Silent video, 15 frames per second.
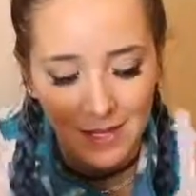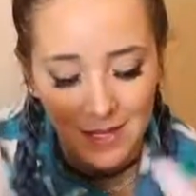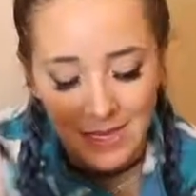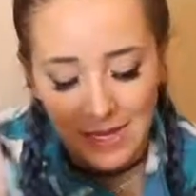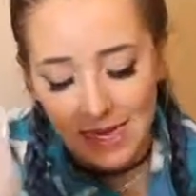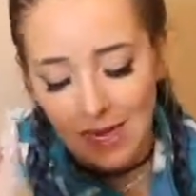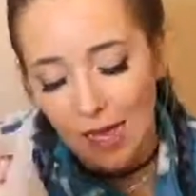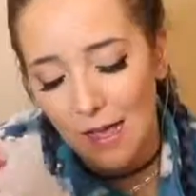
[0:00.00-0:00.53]

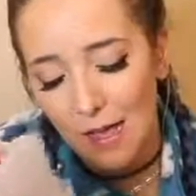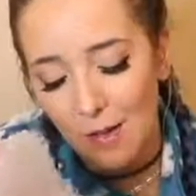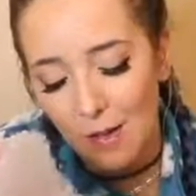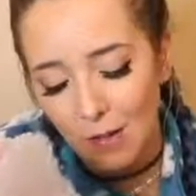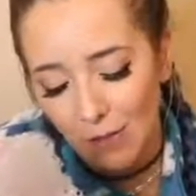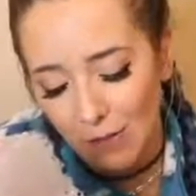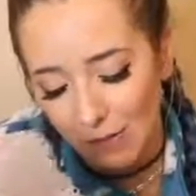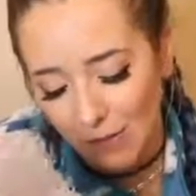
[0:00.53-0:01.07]
You
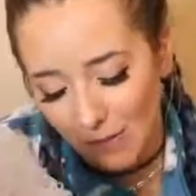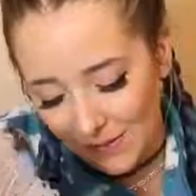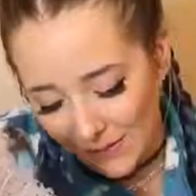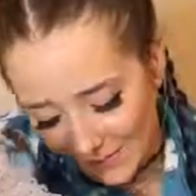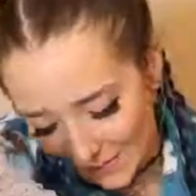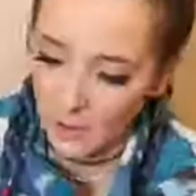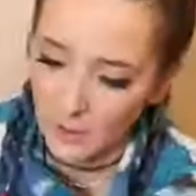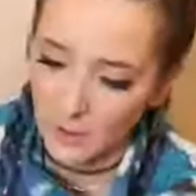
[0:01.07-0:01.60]
know,
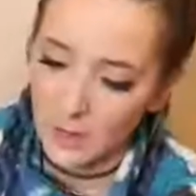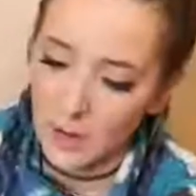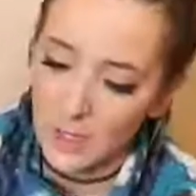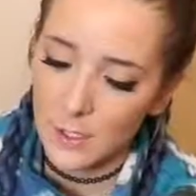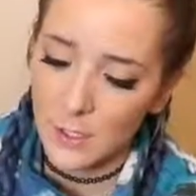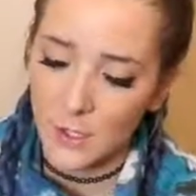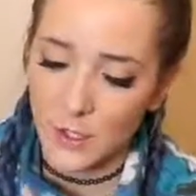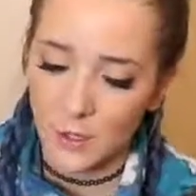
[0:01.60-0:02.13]
they're
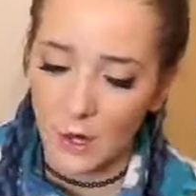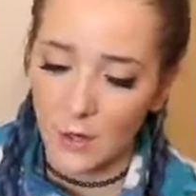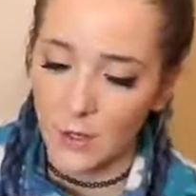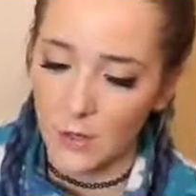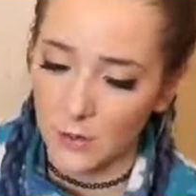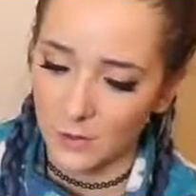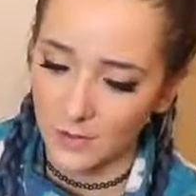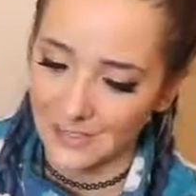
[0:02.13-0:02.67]
not
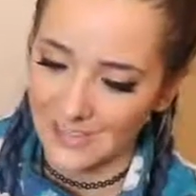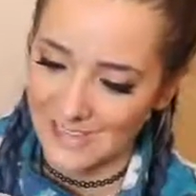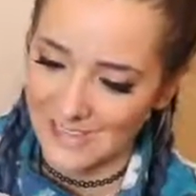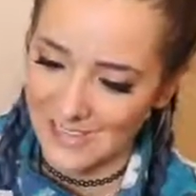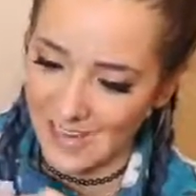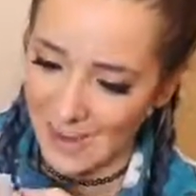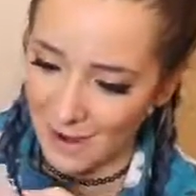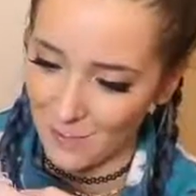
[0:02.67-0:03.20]
structurally
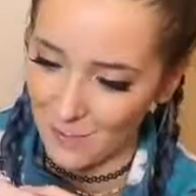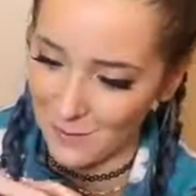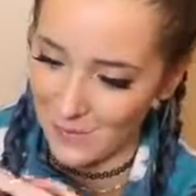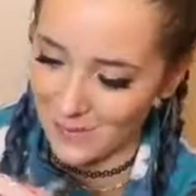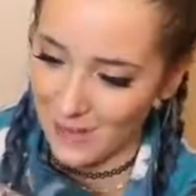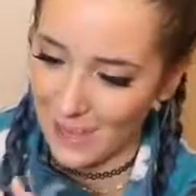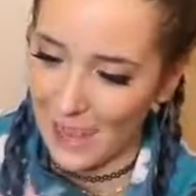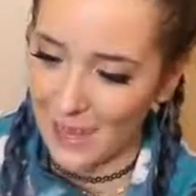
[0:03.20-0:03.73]

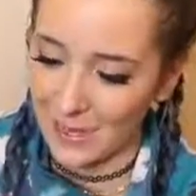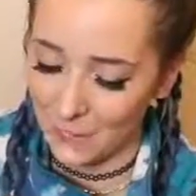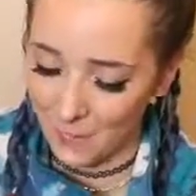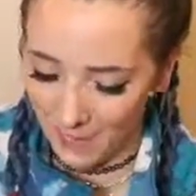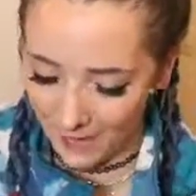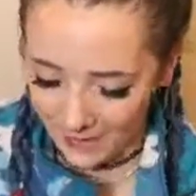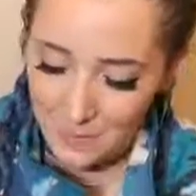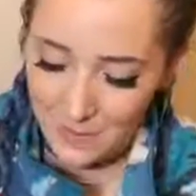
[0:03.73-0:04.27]
sound
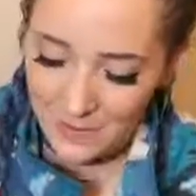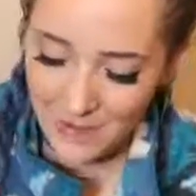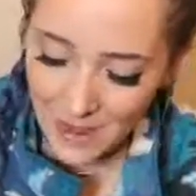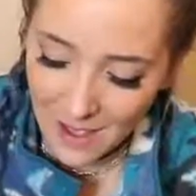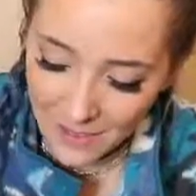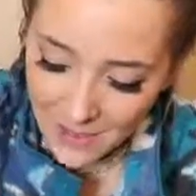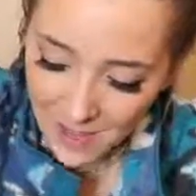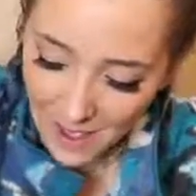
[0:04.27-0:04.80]
anywhere. But
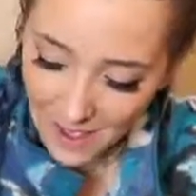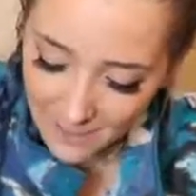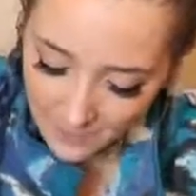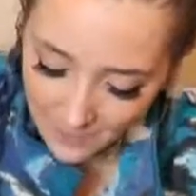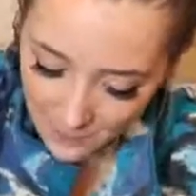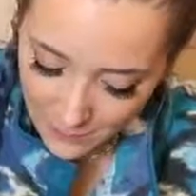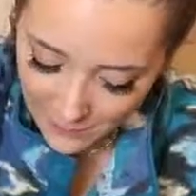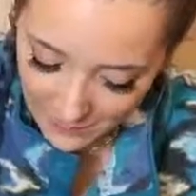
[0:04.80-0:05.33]
now that I
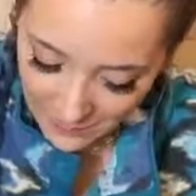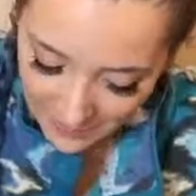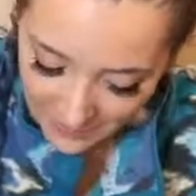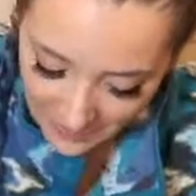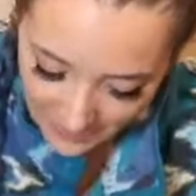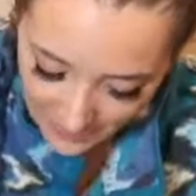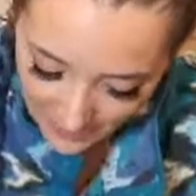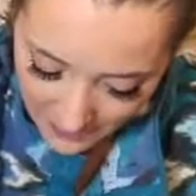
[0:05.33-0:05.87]
have completed
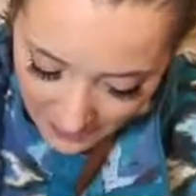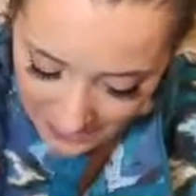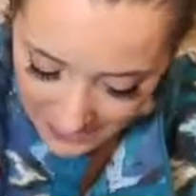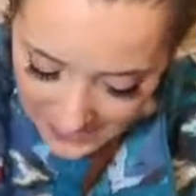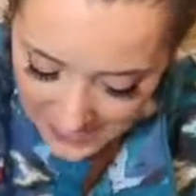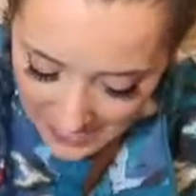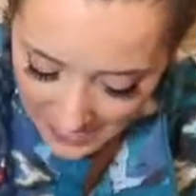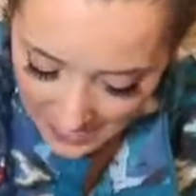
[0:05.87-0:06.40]
them, I
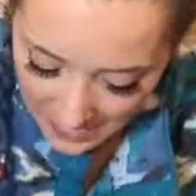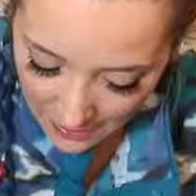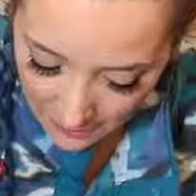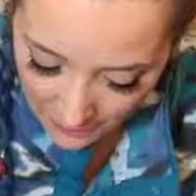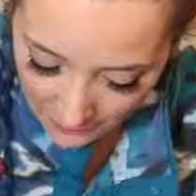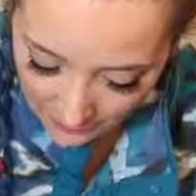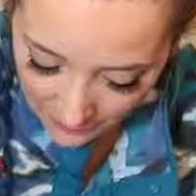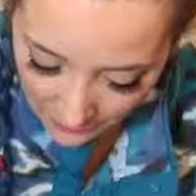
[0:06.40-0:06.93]
guess I
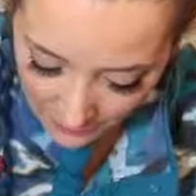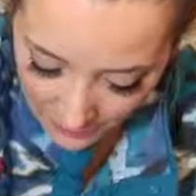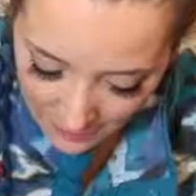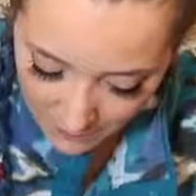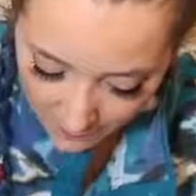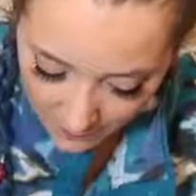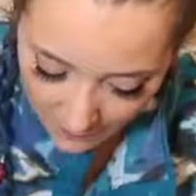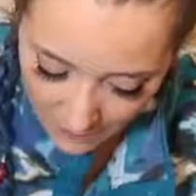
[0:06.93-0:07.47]
am a little
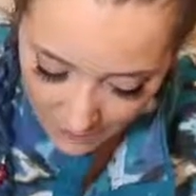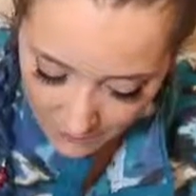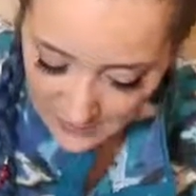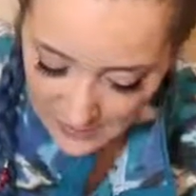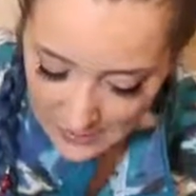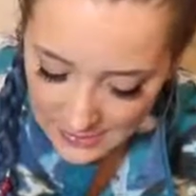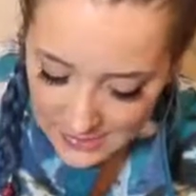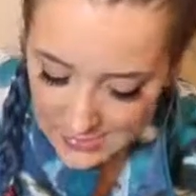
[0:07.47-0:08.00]
bit proud.
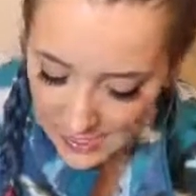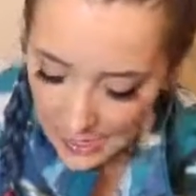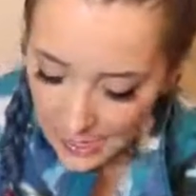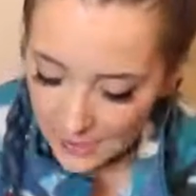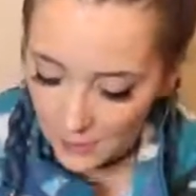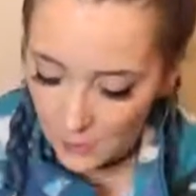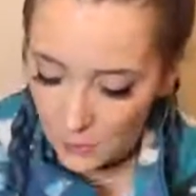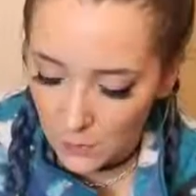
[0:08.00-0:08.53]
It's kind of